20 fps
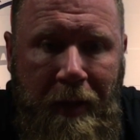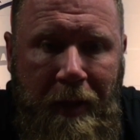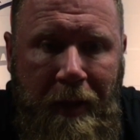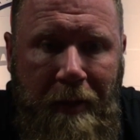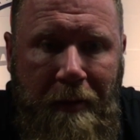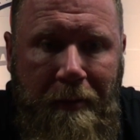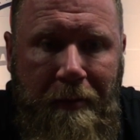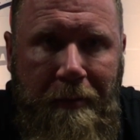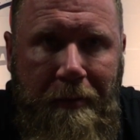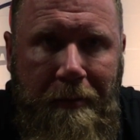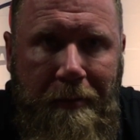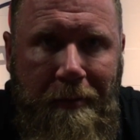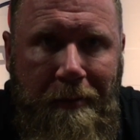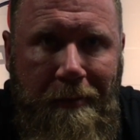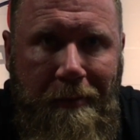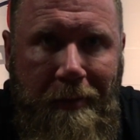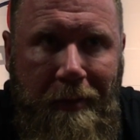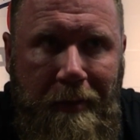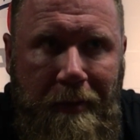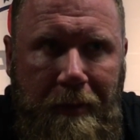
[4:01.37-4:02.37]
you
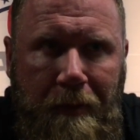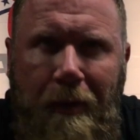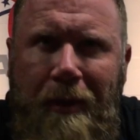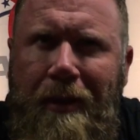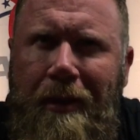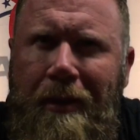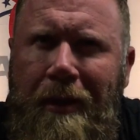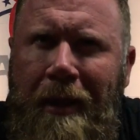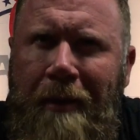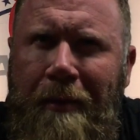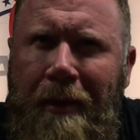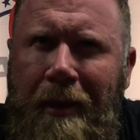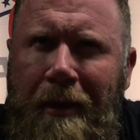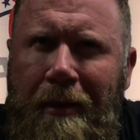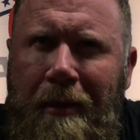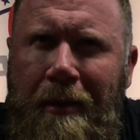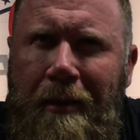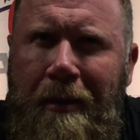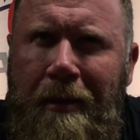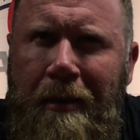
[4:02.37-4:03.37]
know, what's his name
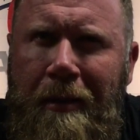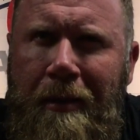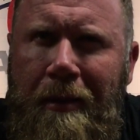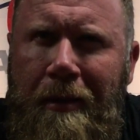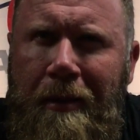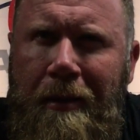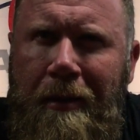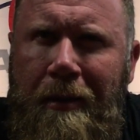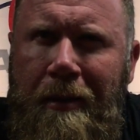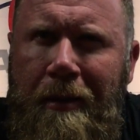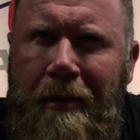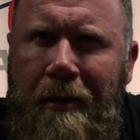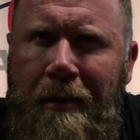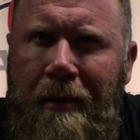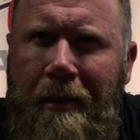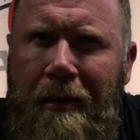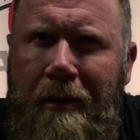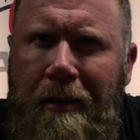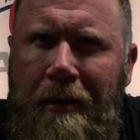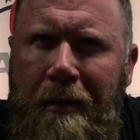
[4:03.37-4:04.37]
again? This is
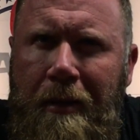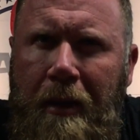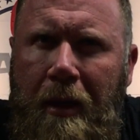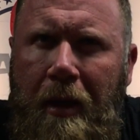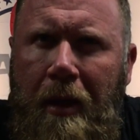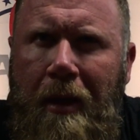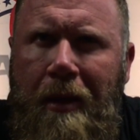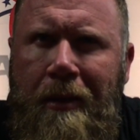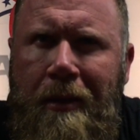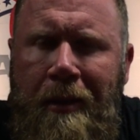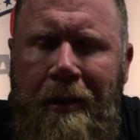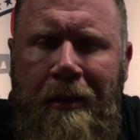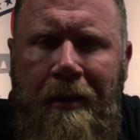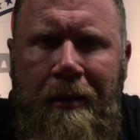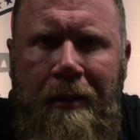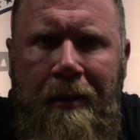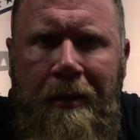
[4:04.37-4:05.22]
Austin. Austin.